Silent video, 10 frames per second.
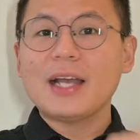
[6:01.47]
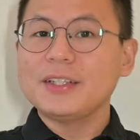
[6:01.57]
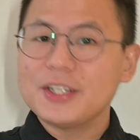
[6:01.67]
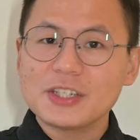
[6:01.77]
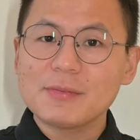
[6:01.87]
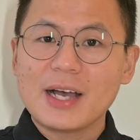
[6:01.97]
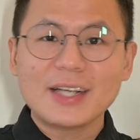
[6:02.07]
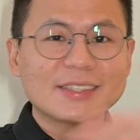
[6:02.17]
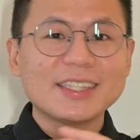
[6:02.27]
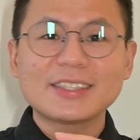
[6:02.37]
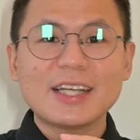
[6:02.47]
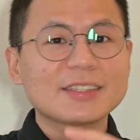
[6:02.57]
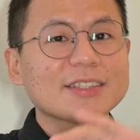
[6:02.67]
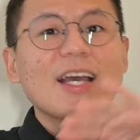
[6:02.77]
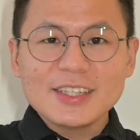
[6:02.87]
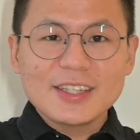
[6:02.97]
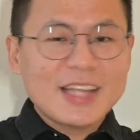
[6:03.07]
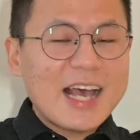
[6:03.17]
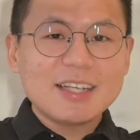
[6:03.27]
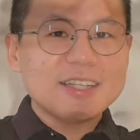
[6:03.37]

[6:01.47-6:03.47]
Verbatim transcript: by DJ Mines. He says that